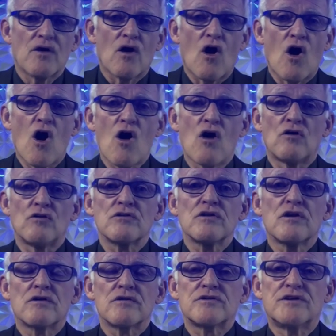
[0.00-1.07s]
all
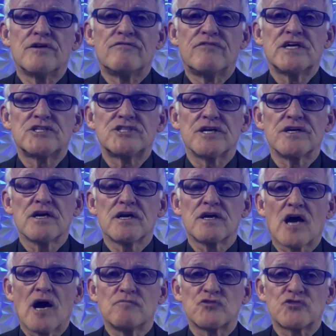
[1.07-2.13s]
division
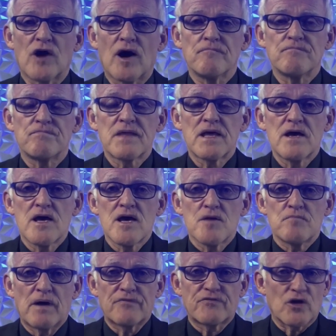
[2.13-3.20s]
comes from.
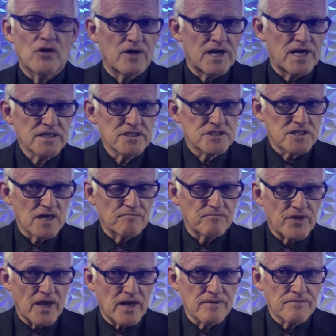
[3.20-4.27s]
But there is
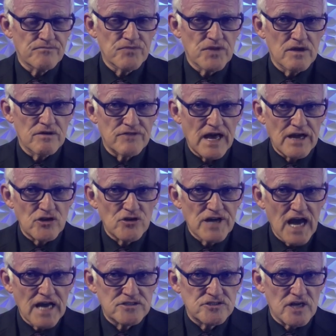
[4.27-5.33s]
something that
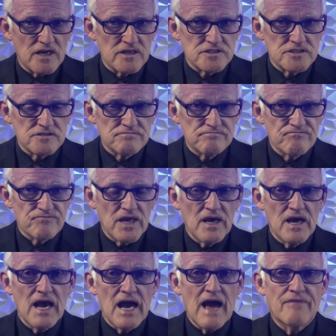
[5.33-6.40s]
unites us.
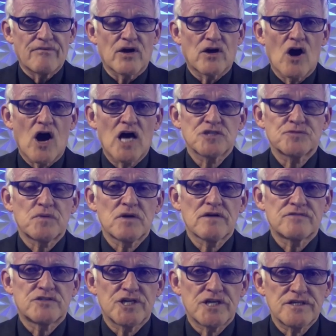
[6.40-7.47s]
And the gospel
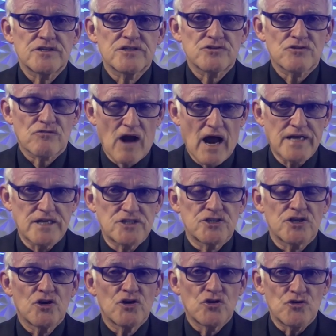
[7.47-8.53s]
of Jesus
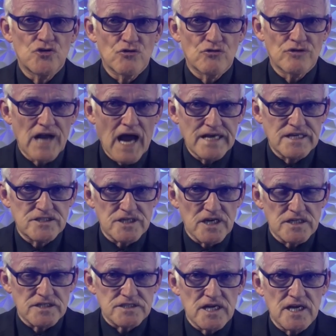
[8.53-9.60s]
Christ unites
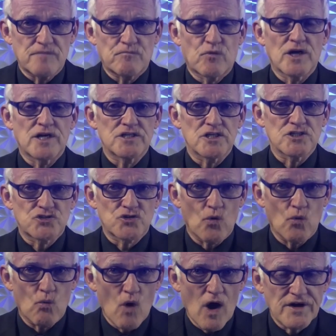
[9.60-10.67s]
us. It brings us to
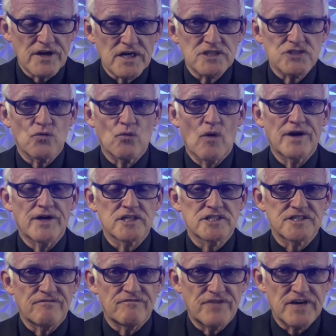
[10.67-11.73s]
oneness, oneness
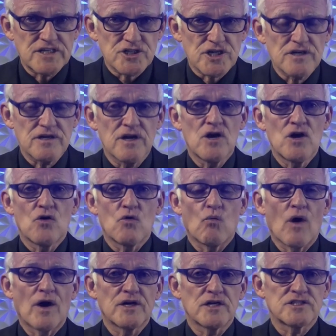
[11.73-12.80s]
of vision,
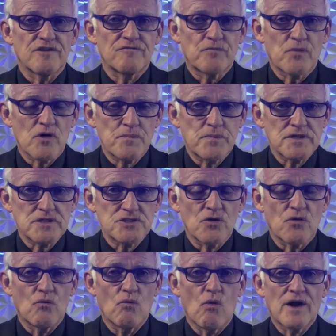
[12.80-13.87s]
oneness of purpose,
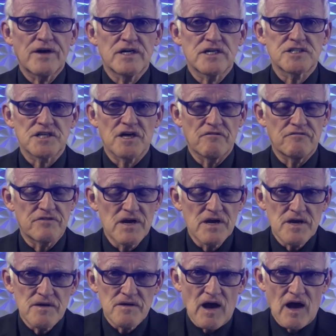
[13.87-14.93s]
oneness of,
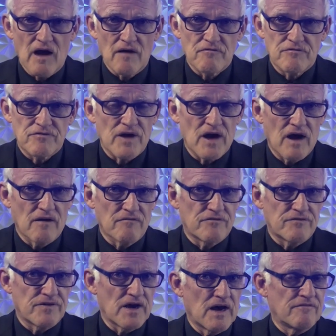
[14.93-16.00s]
of,
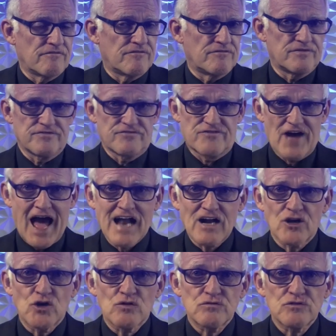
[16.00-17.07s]
of, of
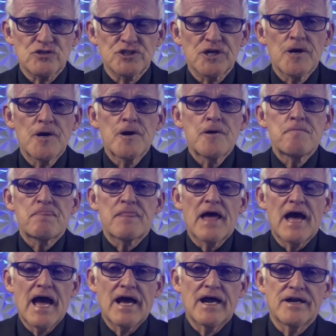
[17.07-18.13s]
values,
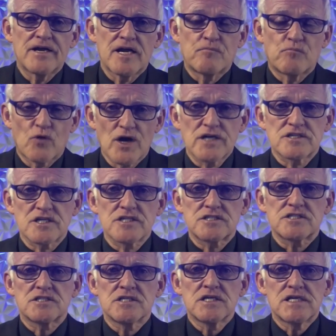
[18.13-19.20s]
and it brings
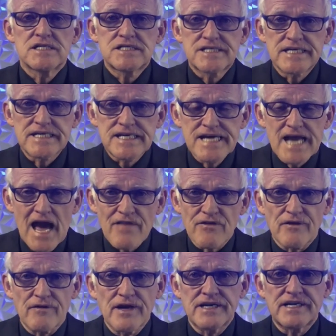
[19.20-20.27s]
us
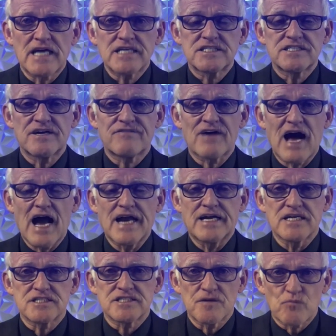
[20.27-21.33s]
together. It doesn't divide
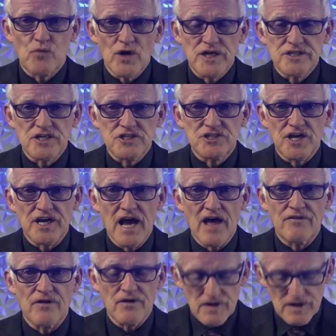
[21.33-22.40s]
us, it brings us
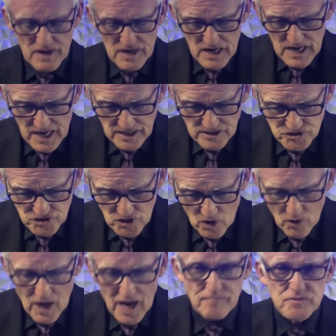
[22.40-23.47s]
together. And
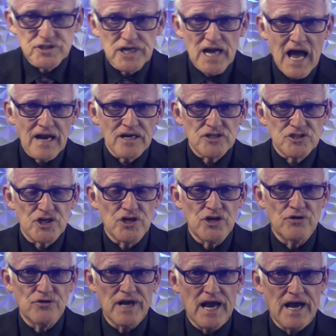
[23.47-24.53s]
so I'm challenging
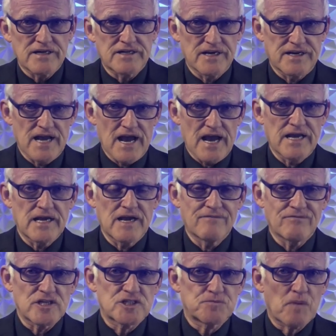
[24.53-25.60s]
you today,
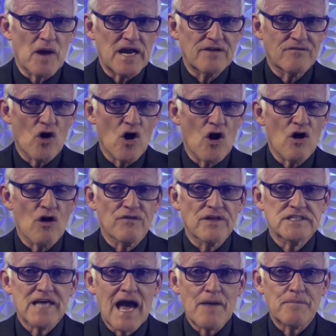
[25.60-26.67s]
in the spite of all
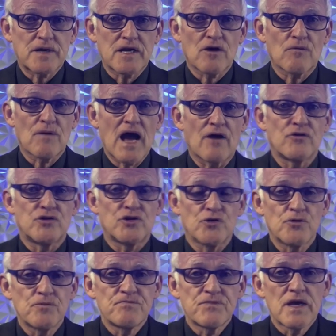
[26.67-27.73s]
that's happening around
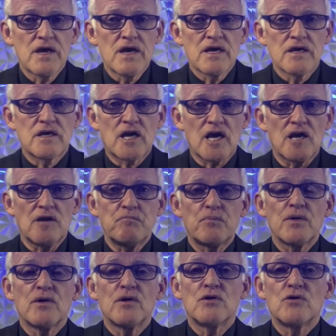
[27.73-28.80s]
you, keep
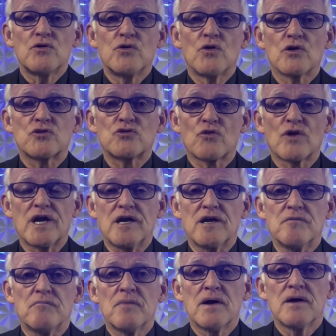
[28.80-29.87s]
your
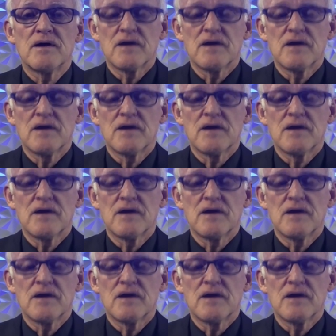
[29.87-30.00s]
dream